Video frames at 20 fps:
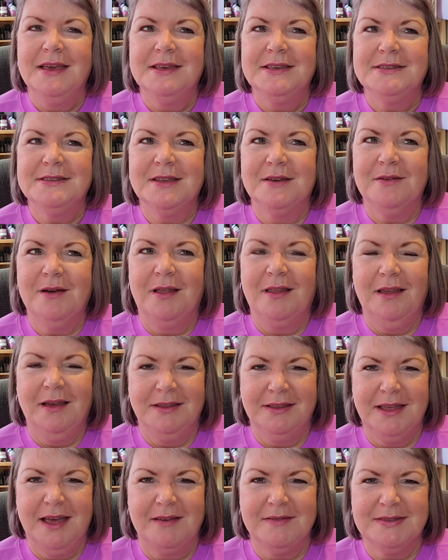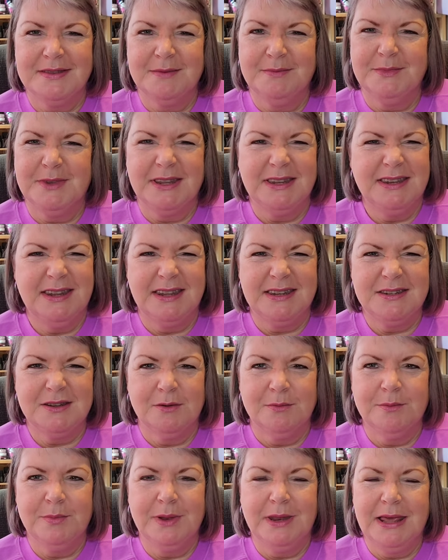So I like to have something to knit
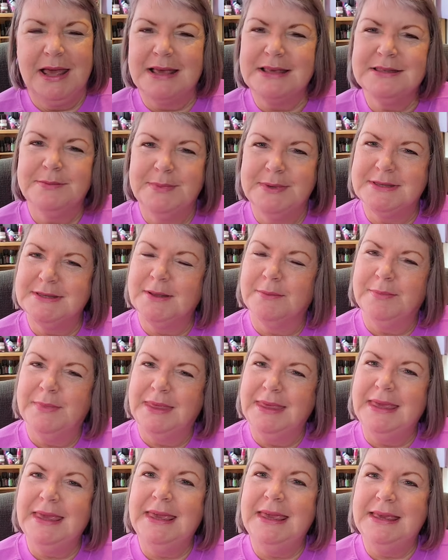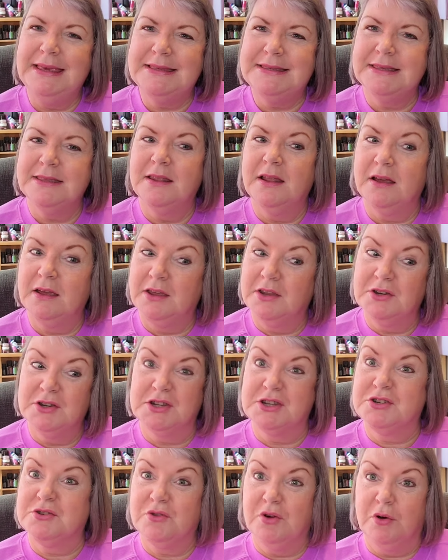on, but it has to be something easy that I can
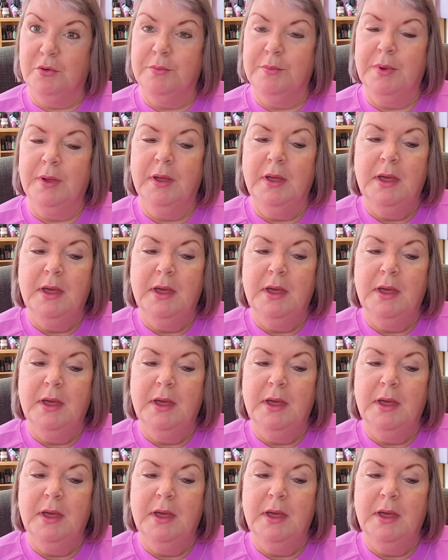just drop.